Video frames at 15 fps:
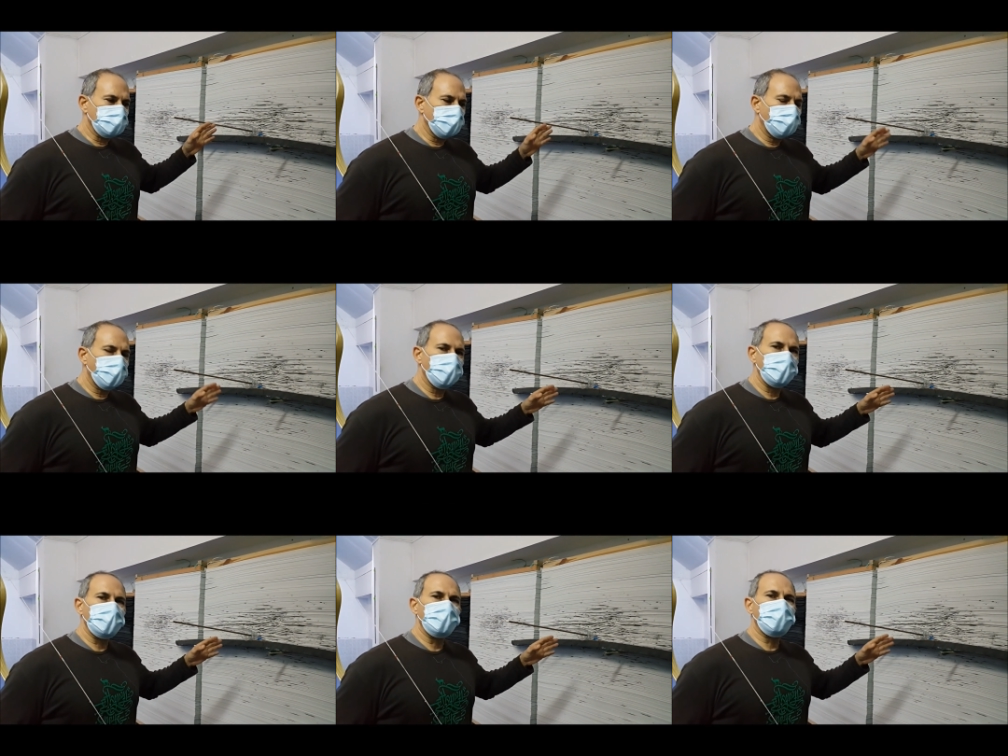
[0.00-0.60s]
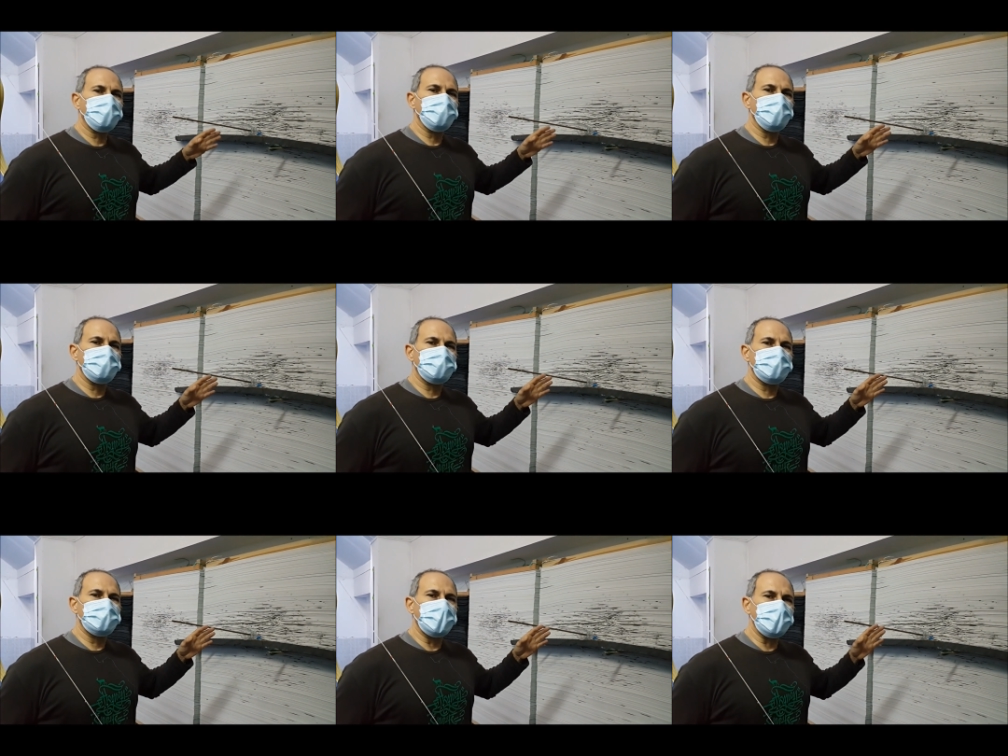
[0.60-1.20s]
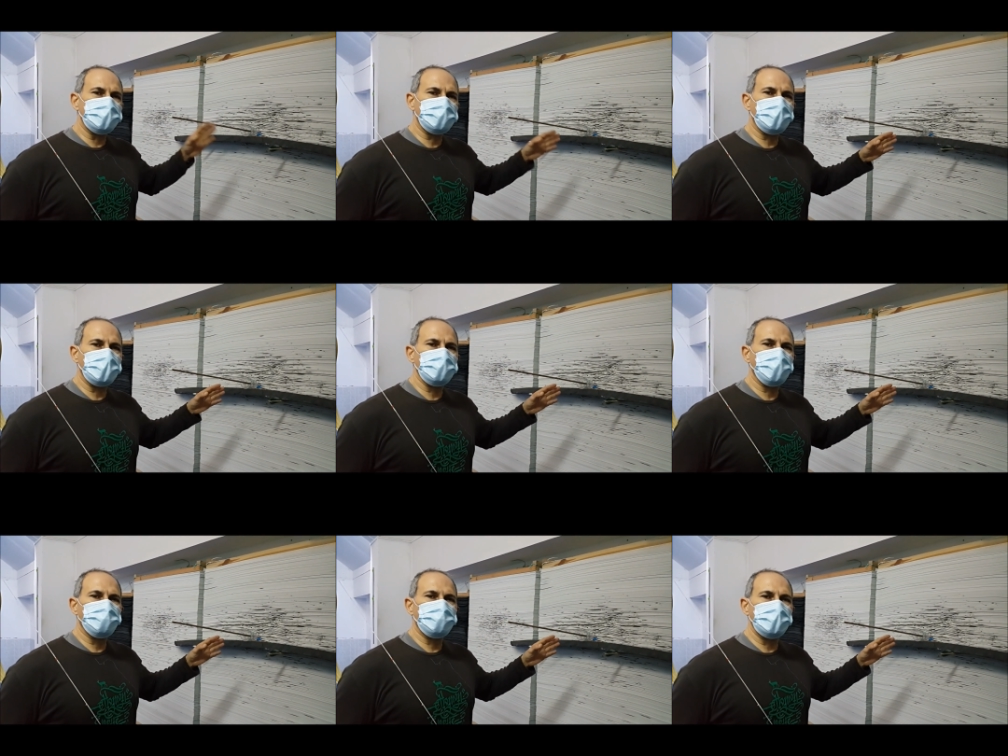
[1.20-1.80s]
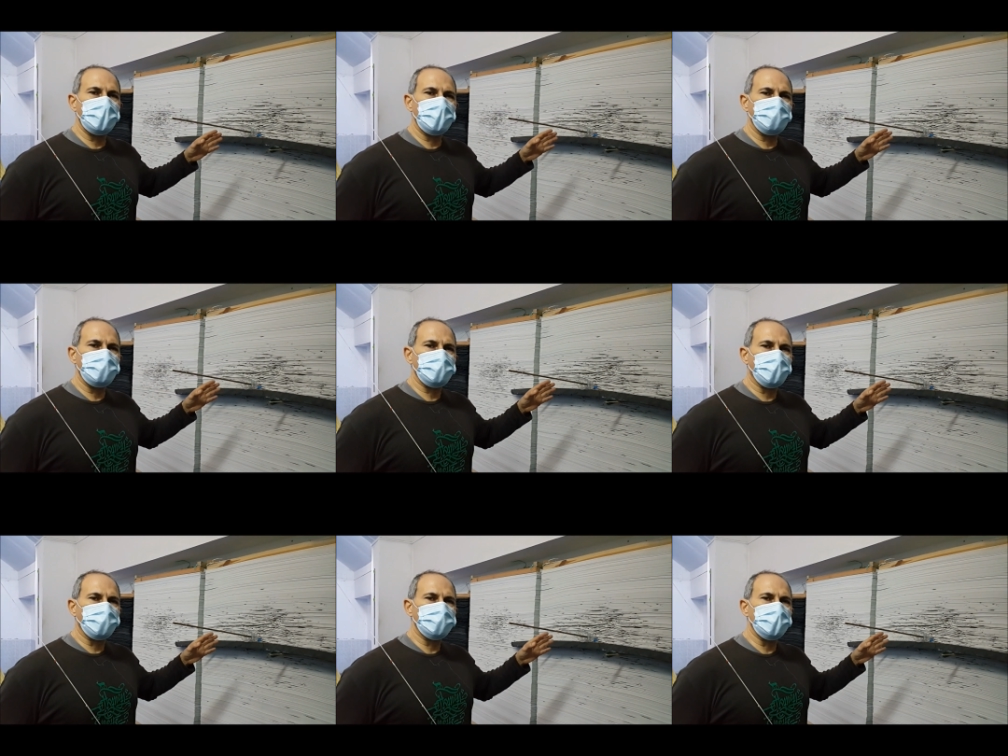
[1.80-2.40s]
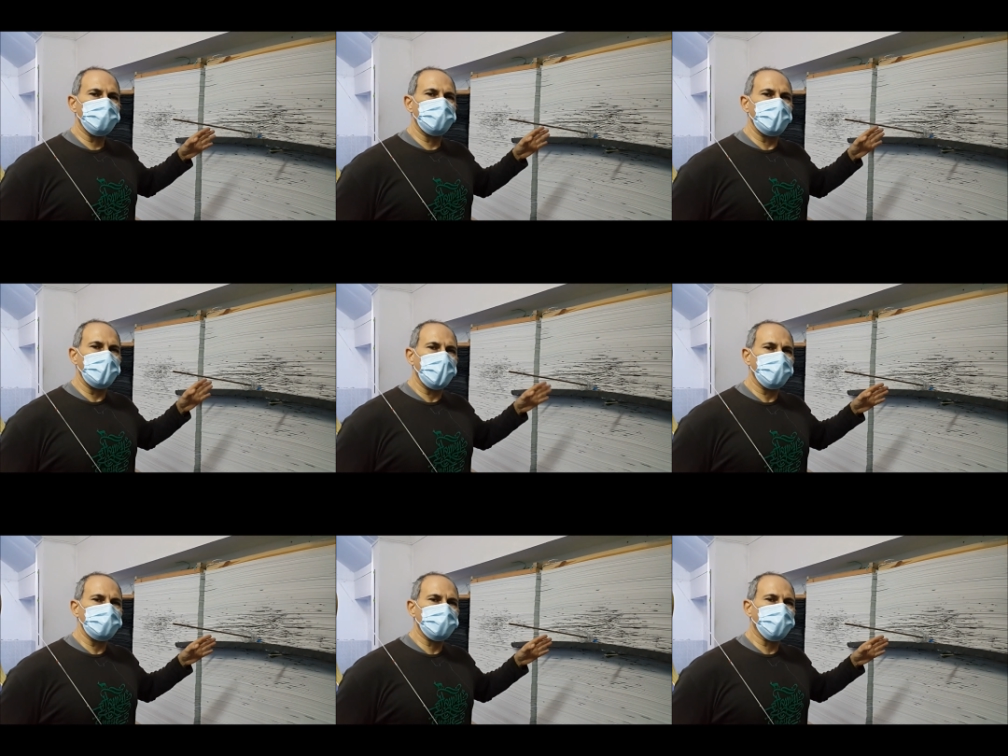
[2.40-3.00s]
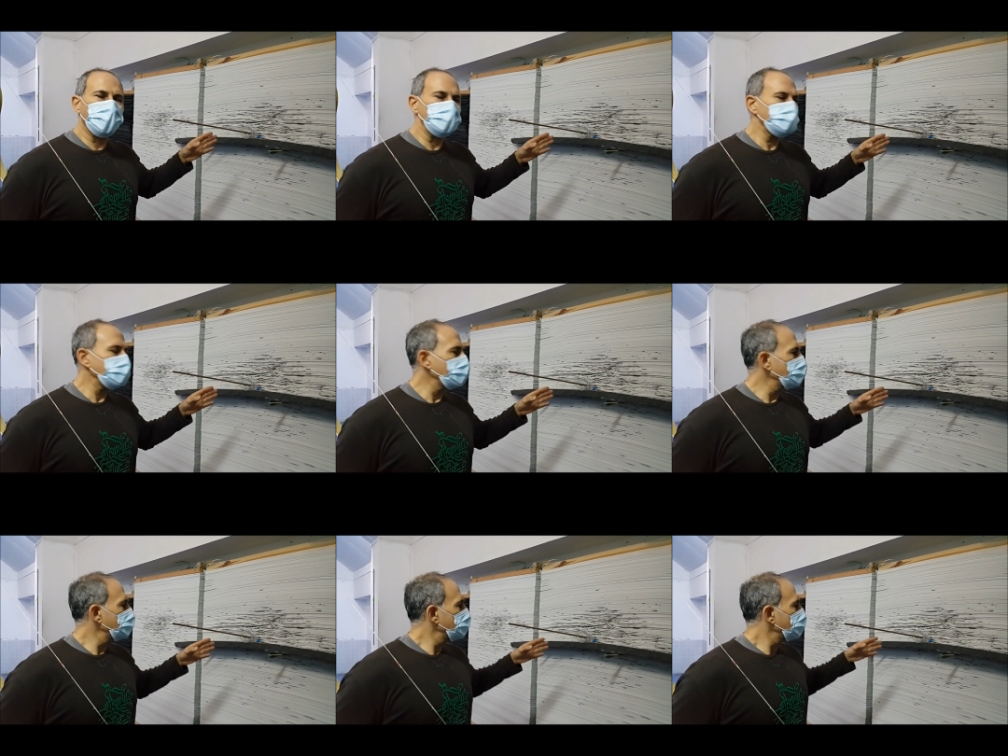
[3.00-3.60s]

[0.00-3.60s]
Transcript: referring to that kind of behavior of the beloved one,